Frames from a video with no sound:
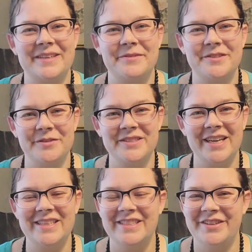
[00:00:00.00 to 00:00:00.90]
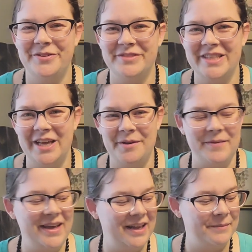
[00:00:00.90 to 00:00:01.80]
I'm so excited to use
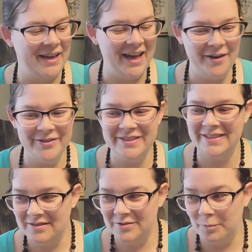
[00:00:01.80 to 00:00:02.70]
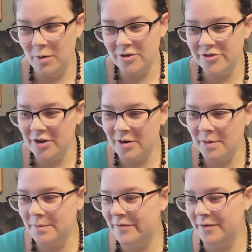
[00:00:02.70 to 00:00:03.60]
them in my house,
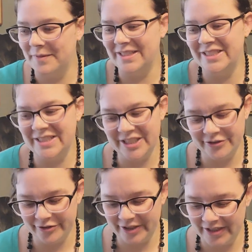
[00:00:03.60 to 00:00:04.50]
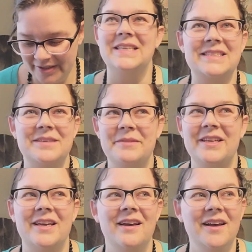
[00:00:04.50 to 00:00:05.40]
wardrobe, for my children. It's gonna
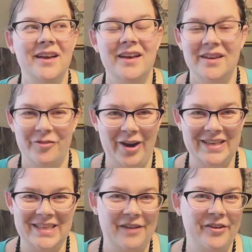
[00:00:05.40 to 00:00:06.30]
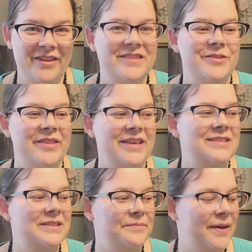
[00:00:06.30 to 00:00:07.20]
be great to have all these new
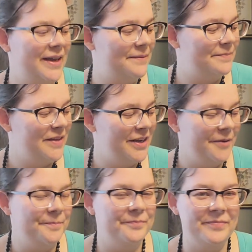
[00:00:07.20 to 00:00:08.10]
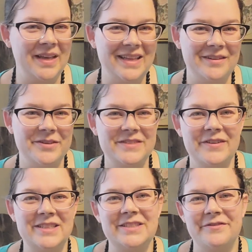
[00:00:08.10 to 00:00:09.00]
things. But, you know, it's always
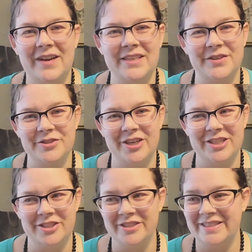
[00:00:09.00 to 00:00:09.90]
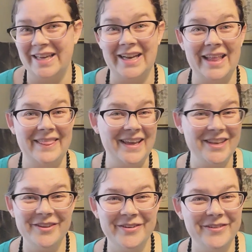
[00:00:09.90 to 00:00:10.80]
fun to find new treasures, and
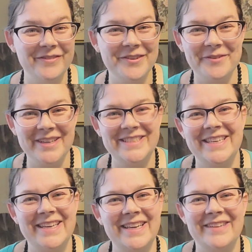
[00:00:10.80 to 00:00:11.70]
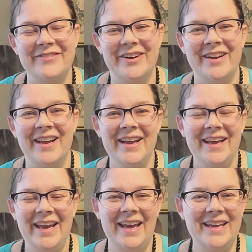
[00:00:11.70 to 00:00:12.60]
thank you for watching and for
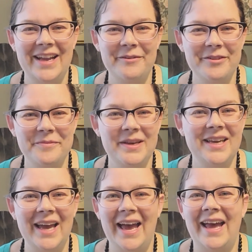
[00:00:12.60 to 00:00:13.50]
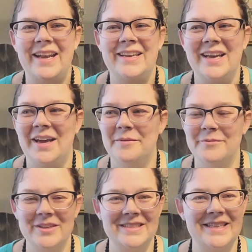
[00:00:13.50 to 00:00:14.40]
hanging out with me, and I'm
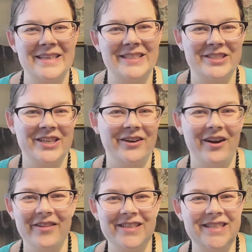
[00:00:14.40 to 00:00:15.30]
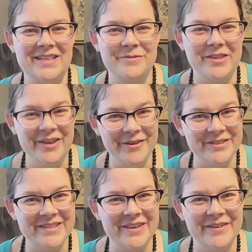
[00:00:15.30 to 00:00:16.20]
really excited to share all these things with you,
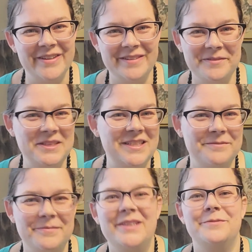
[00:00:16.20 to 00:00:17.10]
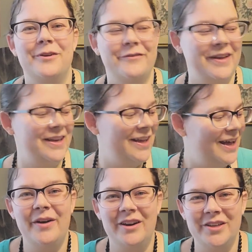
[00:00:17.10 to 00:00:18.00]
so this makes it much more fun.
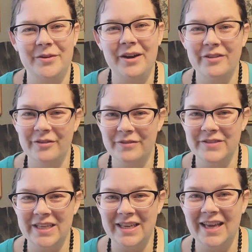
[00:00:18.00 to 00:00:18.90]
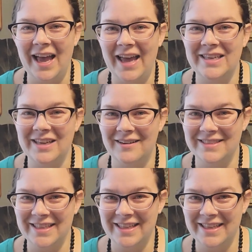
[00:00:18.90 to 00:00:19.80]
Are you out thrifting and
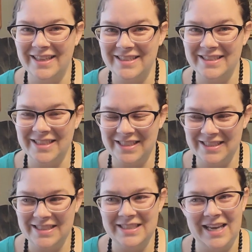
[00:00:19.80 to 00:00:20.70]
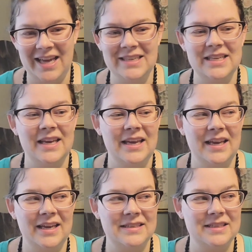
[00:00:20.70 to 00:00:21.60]
yard selling this season yet?
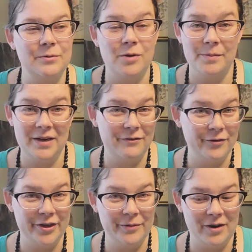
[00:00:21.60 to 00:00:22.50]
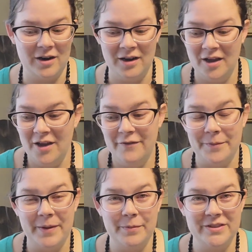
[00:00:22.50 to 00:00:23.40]
Is it warm enough where you are for
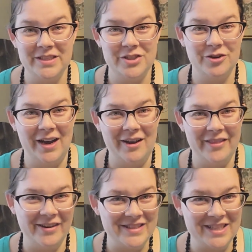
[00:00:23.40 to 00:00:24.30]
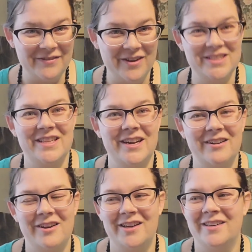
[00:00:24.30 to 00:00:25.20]
people to trek all their stuff onto their
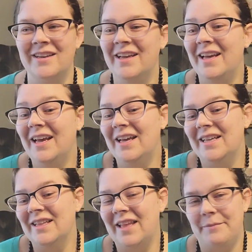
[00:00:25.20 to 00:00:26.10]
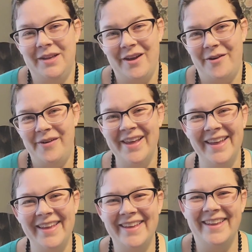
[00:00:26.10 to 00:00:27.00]
lawn? Let me know.
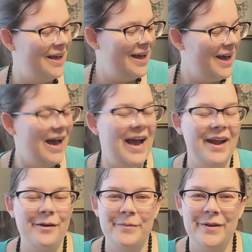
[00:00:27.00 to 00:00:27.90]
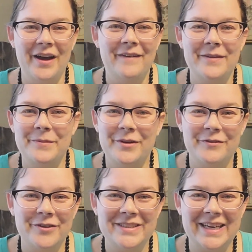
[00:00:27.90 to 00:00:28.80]
I hope you have a
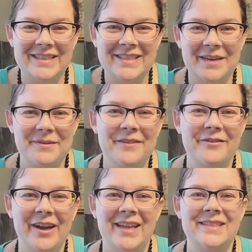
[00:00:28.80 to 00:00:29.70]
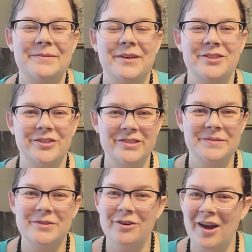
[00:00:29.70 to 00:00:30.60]
beautiful day today, my friend. Make sure you
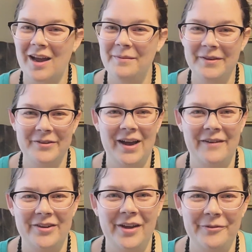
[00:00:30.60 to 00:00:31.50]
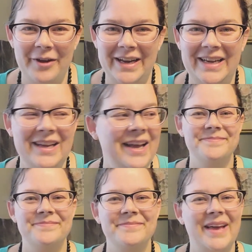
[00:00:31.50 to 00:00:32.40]
subscribe if you haven't already,
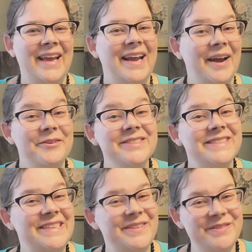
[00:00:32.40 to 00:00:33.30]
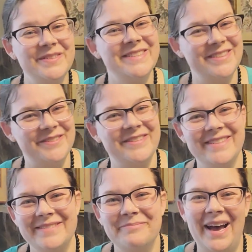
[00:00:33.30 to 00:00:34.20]
and I will see you soon.
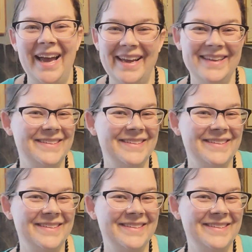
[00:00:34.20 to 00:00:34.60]
Bye!